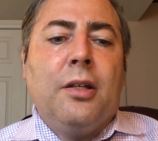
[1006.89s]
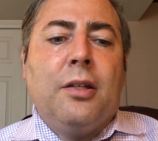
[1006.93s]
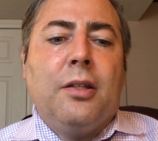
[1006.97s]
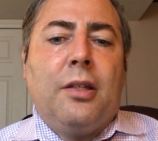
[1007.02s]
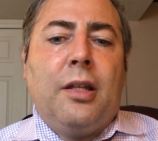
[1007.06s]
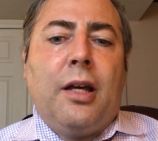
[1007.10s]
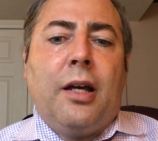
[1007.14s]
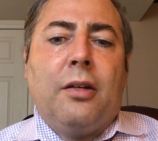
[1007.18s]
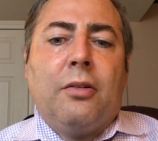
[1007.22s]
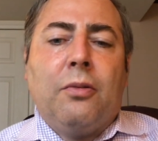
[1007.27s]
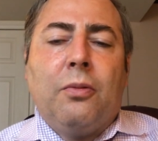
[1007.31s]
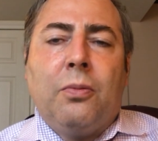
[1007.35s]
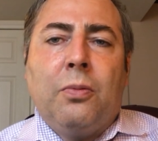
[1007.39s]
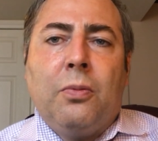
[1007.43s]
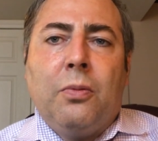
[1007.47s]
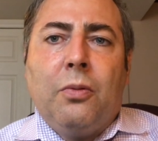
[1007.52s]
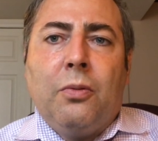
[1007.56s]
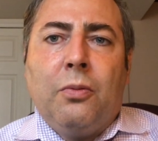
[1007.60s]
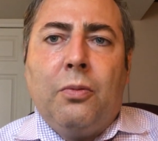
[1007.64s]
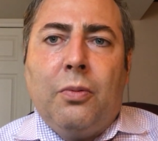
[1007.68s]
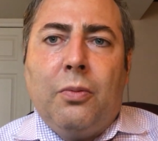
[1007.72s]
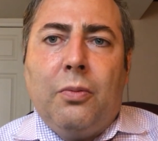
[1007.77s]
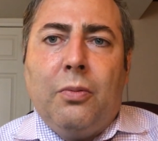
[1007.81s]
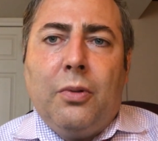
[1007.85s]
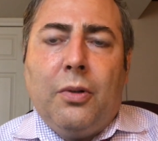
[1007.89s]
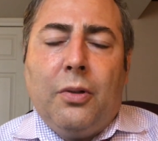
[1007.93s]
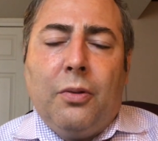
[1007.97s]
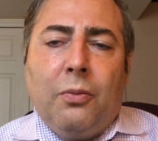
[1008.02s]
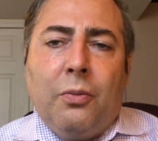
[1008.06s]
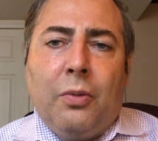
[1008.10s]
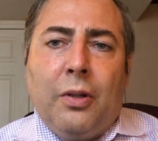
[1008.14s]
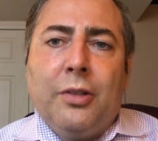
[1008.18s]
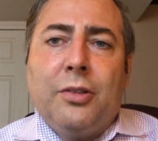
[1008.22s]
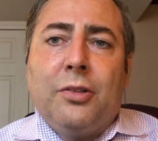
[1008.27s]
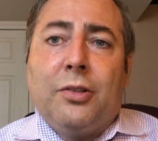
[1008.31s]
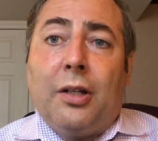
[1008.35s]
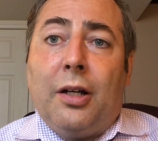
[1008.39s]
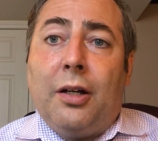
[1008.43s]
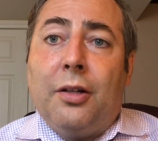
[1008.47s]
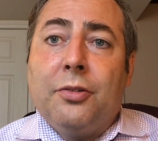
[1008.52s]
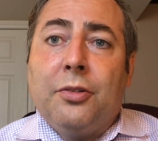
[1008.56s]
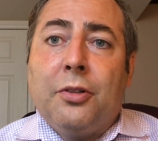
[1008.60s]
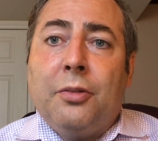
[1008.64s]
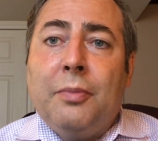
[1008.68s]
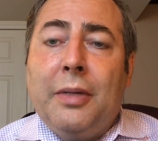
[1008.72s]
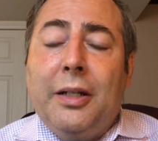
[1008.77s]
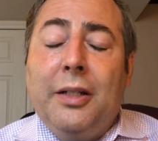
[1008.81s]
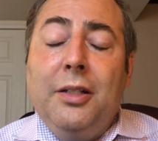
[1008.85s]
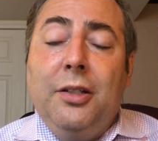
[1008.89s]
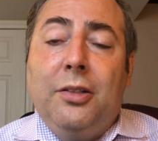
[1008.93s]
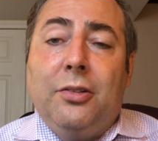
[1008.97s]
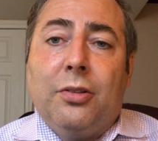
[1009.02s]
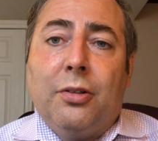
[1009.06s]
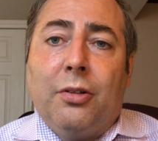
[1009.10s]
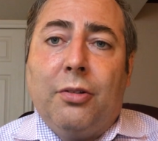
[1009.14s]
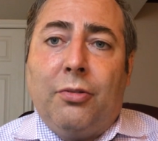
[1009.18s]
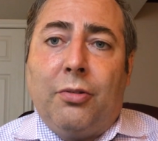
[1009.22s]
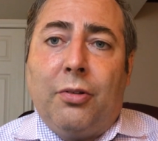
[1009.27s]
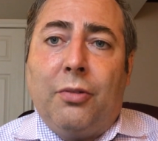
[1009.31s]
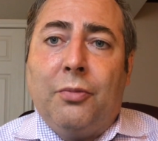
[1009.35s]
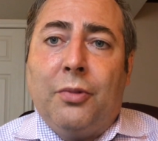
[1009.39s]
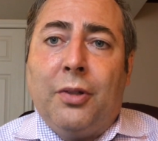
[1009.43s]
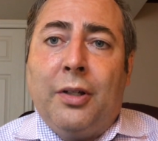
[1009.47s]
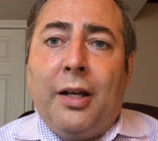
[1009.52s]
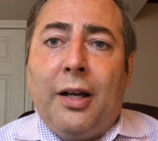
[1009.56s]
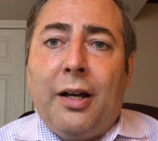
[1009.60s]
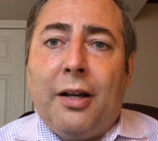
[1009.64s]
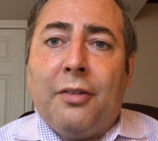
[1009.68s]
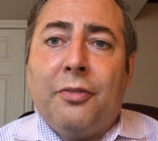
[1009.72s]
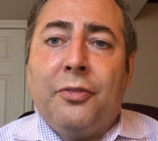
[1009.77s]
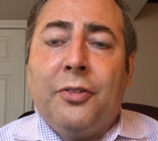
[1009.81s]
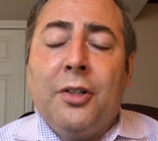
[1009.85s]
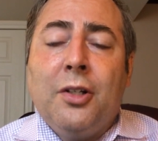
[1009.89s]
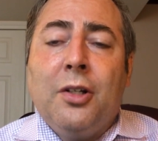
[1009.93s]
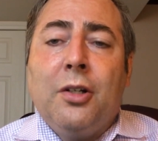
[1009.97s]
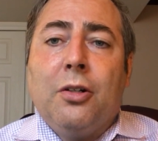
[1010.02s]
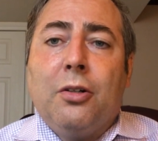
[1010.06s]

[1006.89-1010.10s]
that w one child or many children will have